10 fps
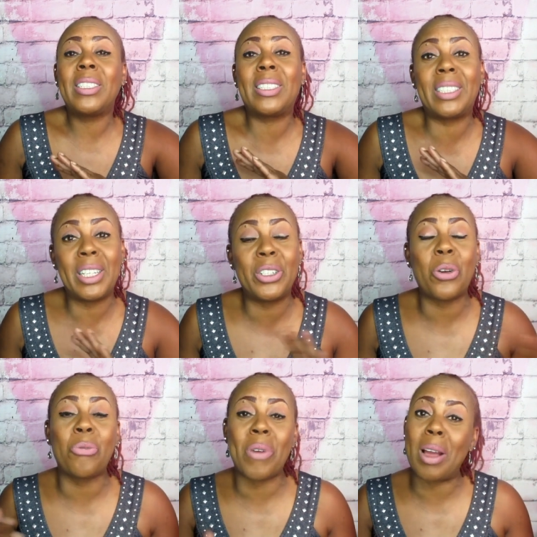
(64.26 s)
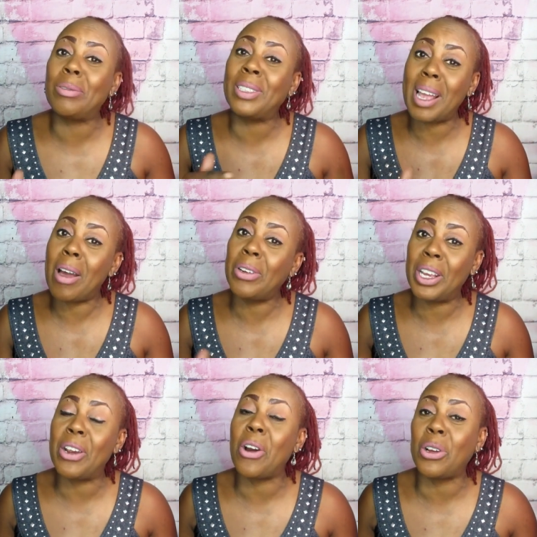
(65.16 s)
seen it around town
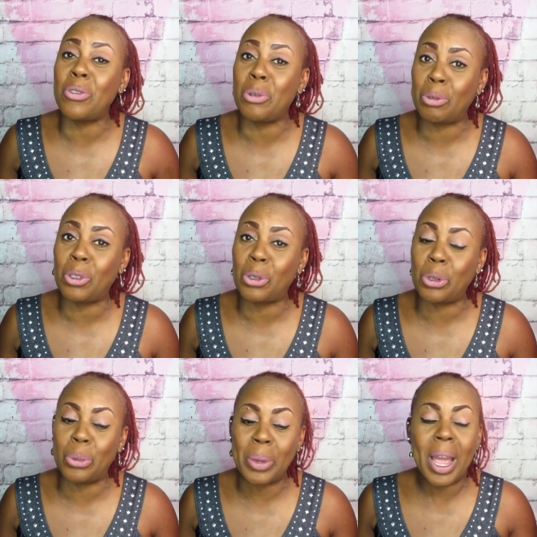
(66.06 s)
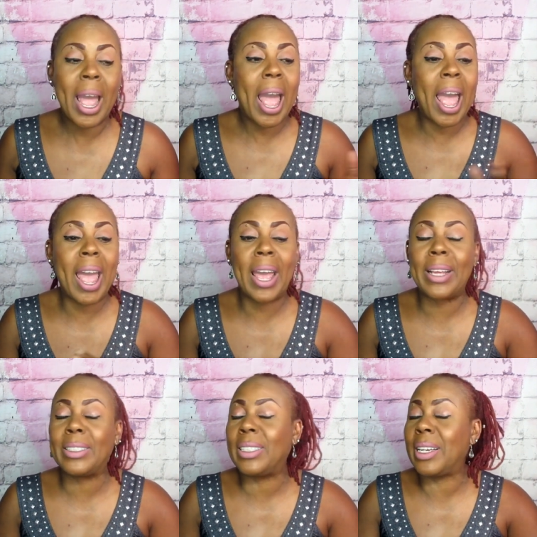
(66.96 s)
here on YouTube,
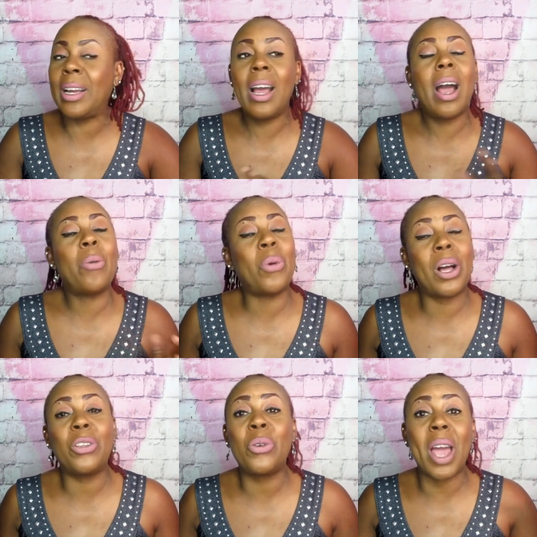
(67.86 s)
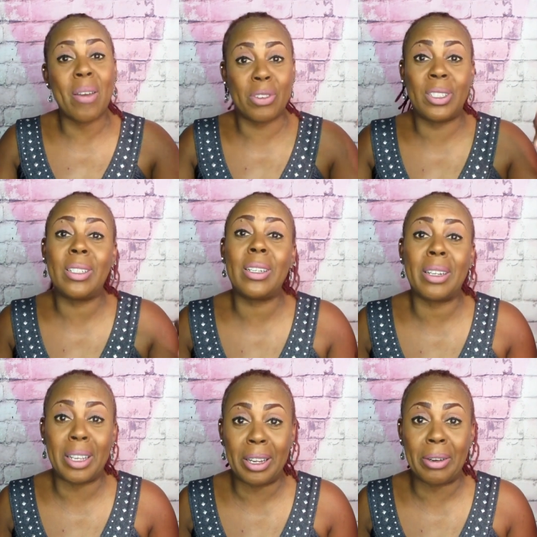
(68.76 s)
and uh, well, you haven't seen
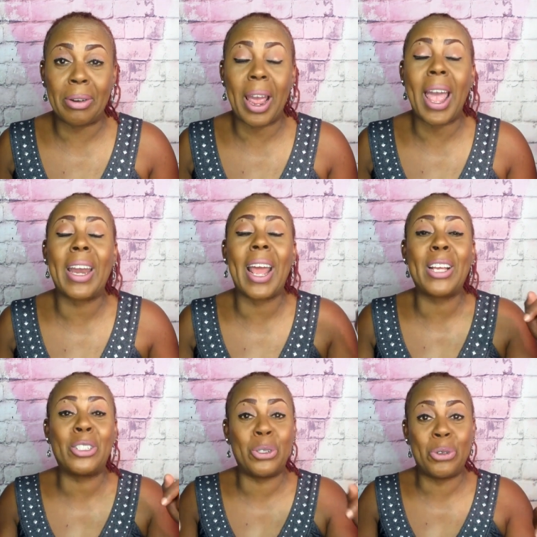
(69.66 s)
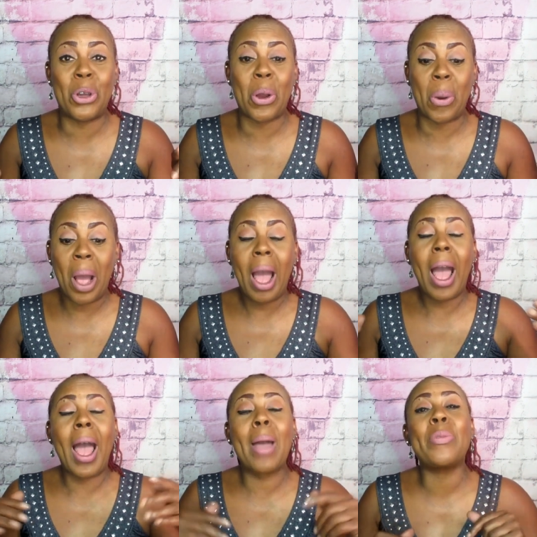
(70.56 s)
it here. And as you know,
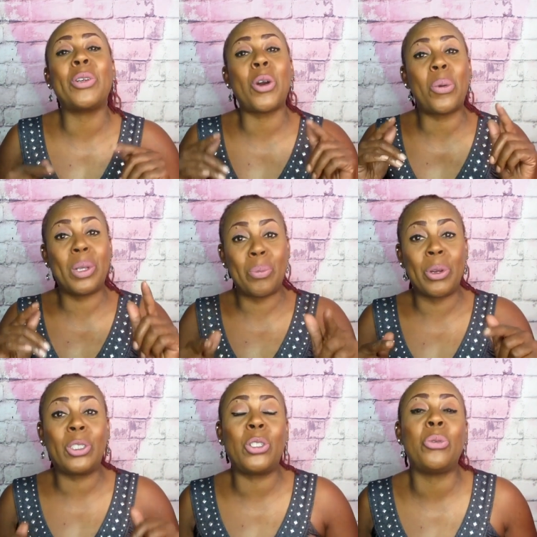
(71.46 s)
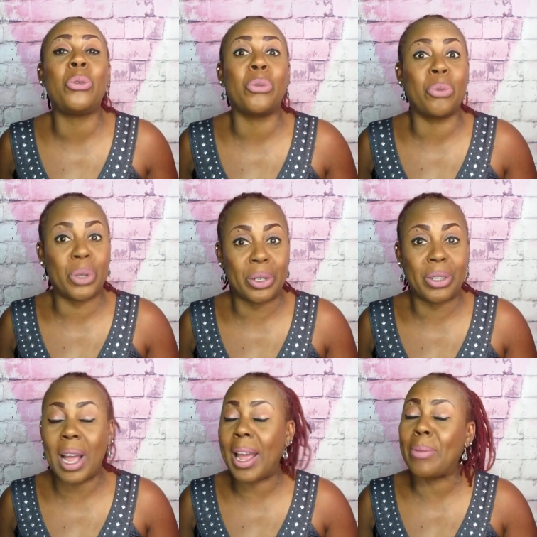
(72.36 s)
I'm gonna only bring to you the
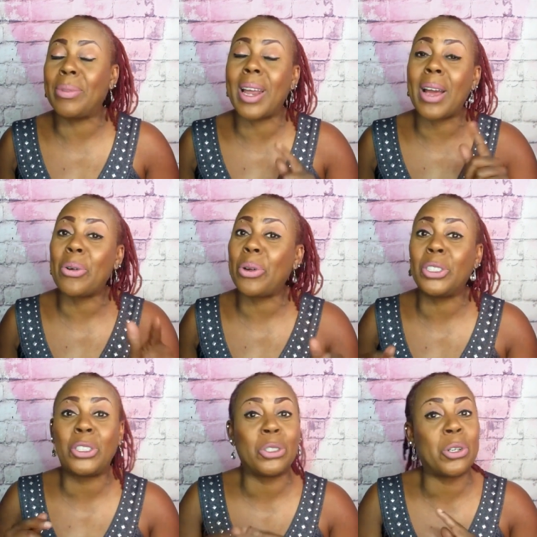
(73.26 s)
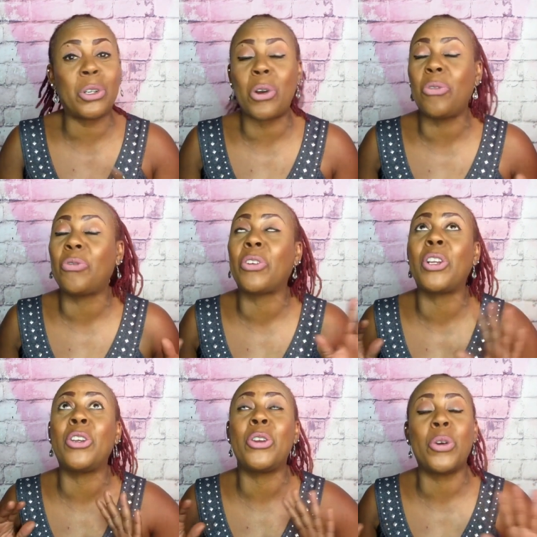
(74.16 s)
real. I am not going to sugarcoat for
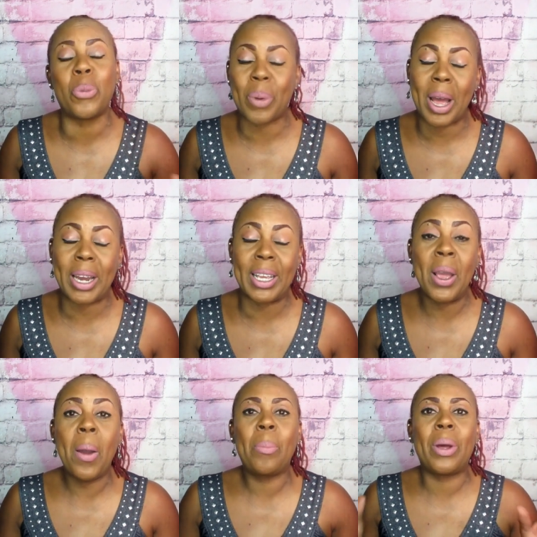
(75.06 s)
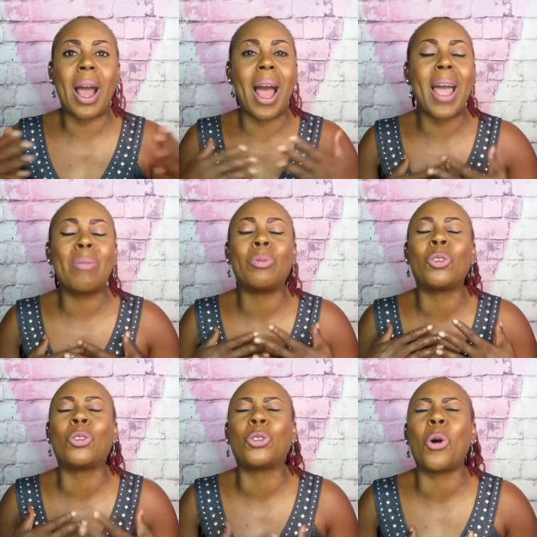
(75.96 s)
nobody, but I am
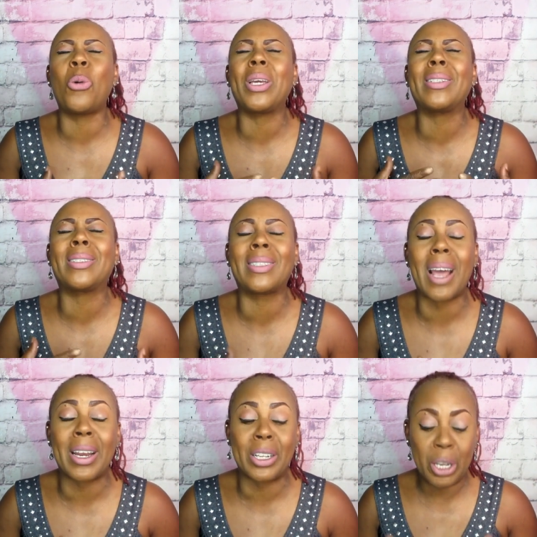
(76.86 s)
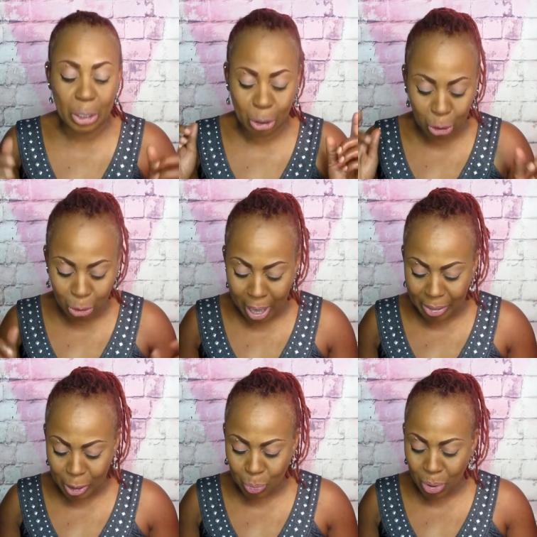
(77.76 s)
so excited to
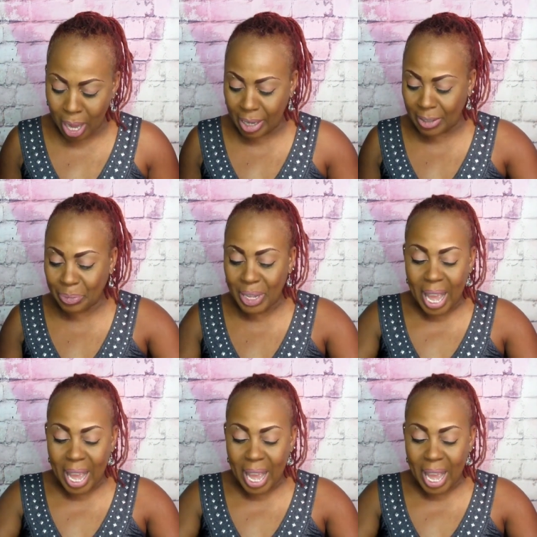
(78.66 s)
try this product,